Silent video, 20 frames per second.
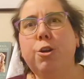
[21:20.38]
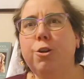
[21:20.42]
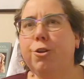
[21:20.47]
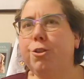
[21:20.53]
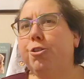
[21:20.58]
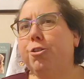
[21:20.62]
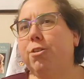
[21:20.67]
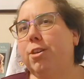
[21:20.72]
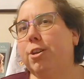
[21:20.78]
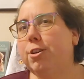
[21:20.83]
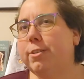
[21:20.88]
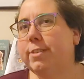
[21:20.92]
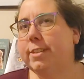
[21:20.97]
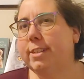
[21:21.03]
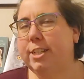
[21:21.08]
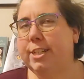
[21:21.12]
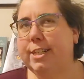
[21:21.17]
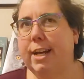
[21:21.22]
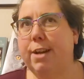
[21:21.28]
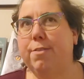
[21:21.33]
thrillers
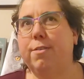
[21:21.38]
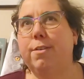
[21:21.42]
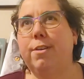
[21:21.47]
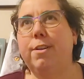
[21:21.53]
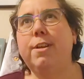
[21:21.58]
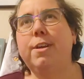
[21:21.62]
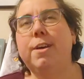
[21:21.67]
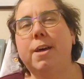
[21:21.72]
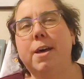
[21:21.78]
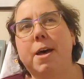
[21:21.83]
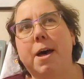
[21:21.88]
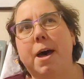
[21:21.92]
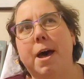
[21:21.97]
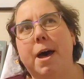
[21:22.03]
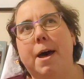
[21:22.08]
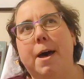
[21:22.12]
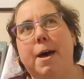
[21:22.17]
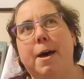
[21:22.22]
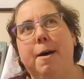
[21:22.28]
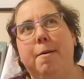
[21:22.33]
in general.
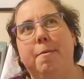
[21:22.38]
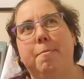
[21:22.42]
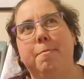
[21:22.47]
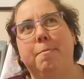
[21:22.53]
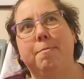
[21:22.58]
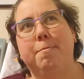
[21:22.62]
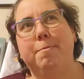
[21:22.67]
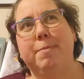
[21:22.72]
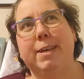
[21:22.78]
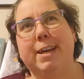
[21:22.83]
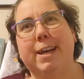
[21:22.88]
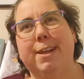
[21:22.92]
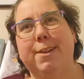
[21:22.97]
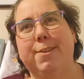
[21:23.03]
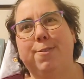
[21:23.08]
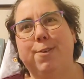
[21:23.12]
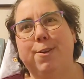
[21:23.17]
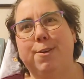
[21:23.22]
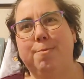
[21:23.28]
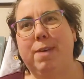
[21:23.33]
Um, because
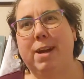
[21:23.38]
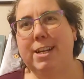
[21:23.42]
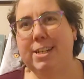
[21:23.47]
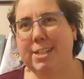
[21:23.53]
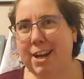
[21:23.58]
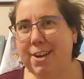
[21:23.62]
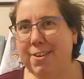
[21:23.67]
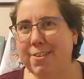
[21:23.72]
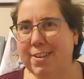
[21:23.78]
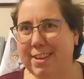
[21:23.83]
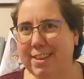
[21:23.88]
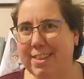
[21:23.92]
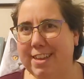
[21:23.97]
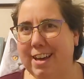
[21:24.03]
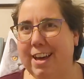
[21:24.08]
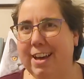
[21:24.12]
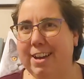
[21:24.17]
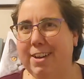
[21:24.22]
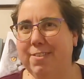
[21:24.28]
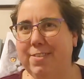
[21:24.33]
for my
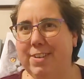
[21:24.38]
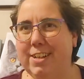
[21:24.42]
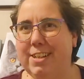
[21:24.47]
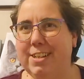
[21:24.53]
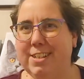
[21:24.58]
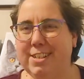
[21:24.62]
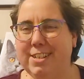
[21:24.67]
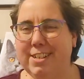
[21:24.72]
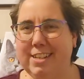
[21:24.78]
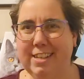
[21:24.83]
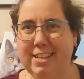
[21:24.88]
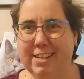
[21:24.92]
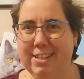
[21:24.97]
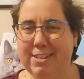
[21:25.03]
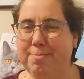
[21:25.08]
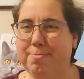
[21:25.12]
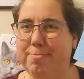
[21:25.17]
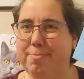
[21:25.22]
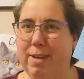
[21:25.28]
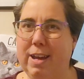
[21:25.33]
genreathon, which
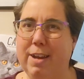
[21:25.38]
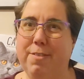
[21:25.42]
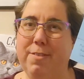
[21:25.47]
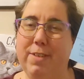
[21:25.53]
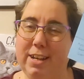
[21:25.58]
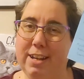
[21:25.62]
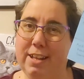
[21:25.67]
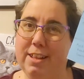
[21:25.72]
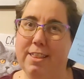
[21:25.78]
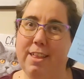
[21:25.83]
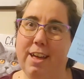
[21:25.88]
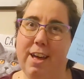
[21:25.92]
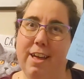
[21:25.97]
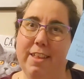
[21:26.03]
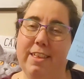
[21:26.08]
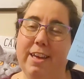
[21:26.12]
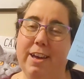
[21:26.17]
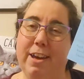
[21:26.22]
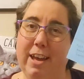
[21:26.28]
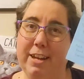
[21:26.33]
is my
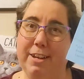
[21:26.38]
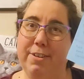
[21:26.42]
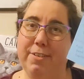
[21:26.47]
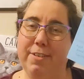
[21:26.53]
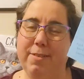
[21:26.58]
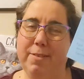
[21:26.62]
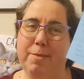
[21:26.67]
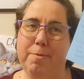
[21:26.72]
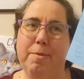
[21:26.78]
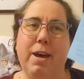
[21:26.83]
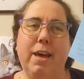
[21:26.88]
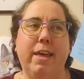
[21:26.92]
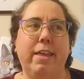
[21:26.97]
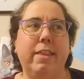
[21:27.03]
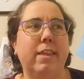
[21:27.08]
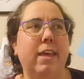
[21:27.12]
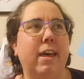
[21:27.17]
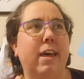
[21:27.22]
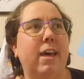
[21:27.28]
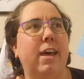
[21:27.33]
readathon that I do every month,
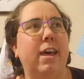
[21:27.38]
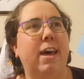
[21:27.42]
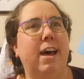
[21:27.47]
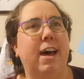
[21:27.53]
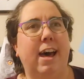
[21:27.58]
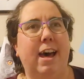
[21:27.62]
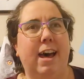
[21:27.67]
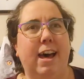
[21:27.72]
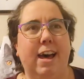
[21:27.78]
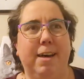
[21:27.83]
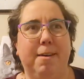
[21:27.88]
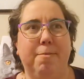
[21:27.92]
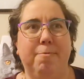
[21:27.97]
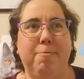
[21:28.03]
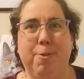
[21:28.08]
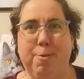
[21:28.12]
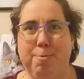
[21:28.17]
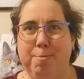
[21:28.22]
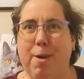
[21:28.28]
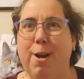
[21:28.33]
uh,
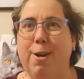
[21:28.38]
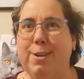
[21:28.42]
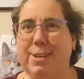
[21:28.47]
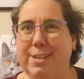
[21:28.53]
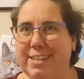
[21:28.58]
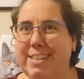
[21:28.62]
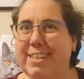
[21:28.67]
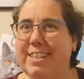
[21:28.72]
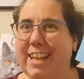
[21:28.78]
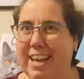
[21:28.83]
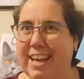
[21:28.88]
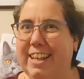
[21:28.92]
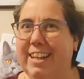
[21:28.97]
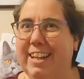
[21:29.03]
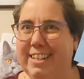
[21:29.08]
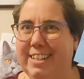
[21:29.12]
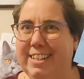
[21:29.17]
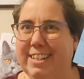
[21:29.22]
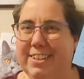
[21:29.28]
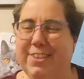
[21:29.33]
for March it's
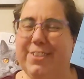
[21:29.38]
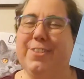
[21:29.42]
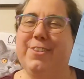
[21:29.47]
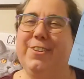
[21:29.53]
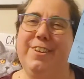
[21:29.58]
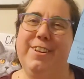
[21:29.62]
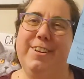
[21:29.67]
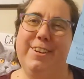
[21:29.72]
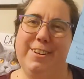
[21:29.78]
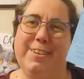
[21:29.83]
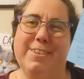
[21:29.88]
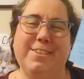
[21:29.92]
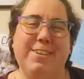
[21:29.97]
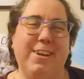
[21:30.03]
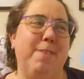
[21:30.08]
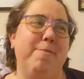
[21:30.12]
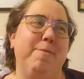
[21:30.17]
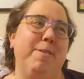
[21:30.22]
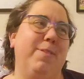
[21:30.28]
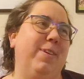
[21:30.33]
psychological thrillers, so
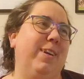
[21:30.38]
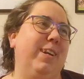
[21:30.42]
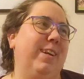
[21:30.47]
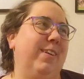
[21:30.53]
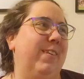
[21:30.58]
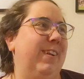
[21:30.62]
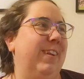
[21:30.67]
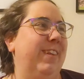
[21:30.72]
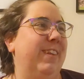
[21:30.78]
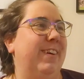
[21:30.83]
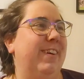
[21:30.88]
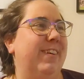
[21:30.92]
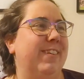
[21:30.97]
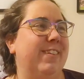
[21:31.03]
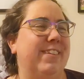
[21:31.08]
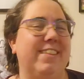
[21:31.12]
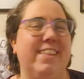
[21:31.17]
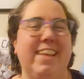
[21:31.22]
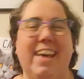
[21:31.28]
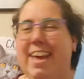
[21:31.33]
I'll be reading one of
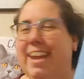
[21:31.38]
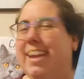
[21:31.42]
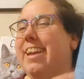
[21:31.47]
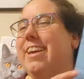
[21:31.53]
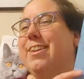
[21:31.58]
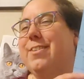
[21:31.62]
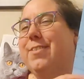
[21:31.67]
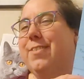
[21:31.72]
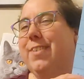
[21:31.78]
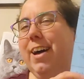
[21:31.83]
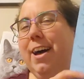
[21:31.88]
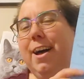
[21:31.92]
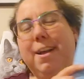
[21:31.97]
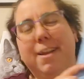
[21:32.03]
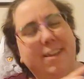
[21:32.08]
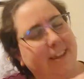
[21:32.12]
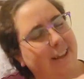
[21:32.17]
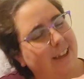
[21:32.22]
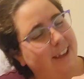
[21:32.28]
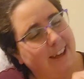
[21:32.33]
those then as
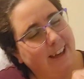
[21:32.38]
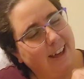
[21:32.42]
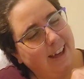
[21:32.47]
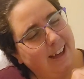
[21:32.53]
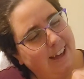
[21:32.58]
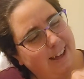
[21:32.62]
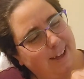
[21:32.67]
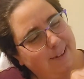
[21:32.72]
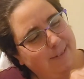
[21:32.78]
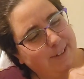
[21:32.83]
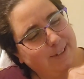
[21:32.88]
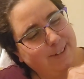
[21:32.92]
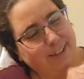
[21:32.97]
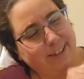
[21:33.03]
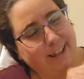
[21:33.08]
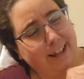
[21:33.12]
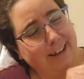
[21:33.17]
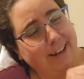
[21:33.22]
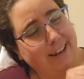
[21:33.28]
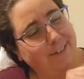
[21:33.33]
well. Um, so
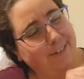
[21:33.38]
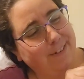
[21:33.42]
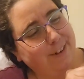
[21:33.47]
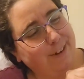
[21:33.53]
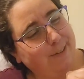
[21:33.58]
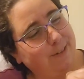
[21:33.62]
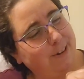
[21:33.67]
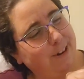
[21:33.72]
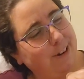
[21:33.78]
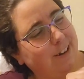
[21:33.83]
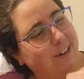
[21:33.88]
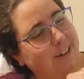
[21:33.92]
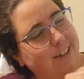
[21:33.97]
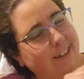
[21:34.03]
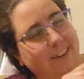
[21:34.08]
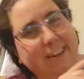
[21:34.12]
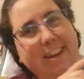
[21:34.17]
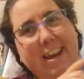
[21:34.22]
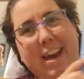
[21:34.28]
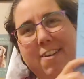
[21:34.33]
that definitely worked.
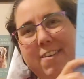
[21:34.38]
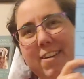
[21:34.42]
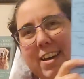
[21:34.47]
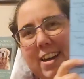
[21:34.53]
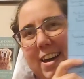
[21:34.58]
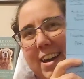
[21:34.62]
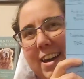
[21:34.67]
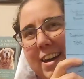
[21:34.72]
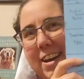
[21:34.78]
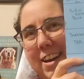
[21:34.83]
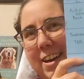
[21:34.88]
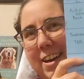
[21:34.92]
So yeah, we got